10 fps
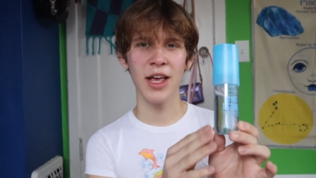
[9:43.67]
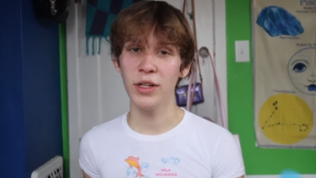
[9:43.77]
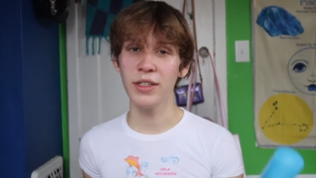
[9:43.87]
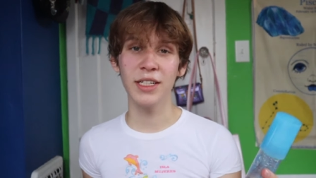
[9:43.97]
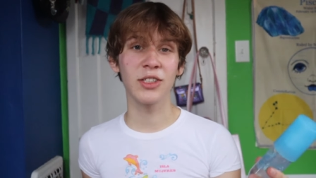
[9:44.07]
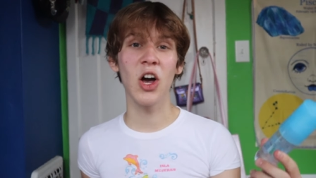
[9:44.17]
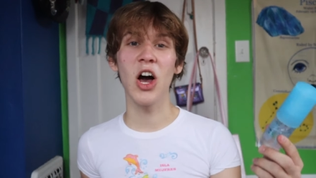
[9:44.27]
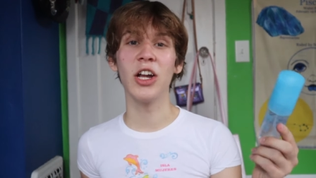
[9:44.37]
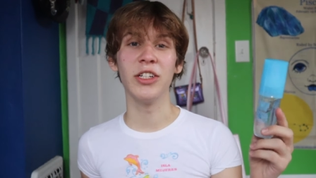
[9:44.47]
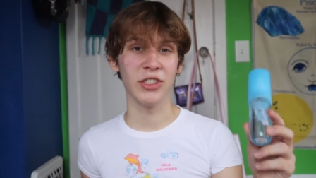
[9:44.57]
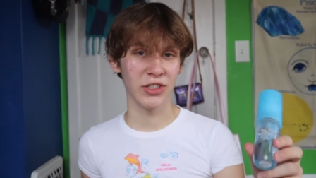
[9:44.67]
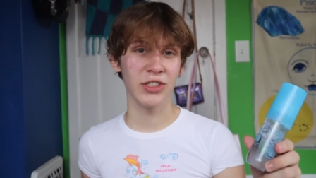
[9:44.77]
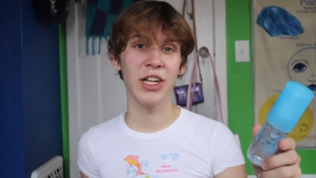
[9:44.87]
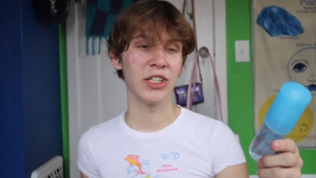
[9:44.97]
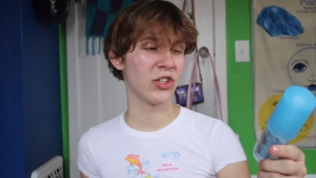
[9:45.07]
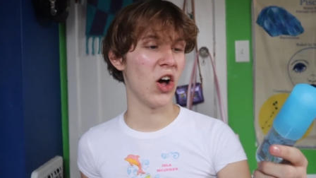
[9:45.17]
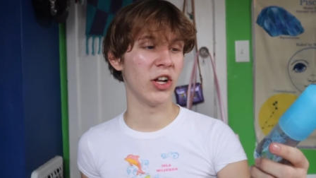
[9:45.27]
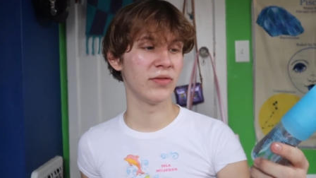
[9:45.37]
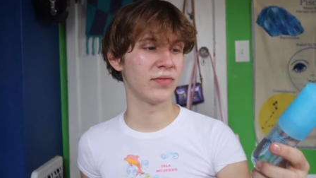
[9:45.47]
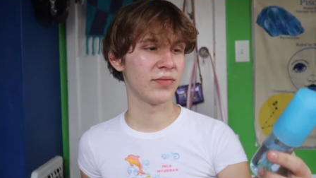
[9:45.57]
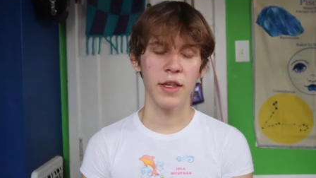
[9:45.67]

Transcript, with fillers: Once it's gone, it's gone.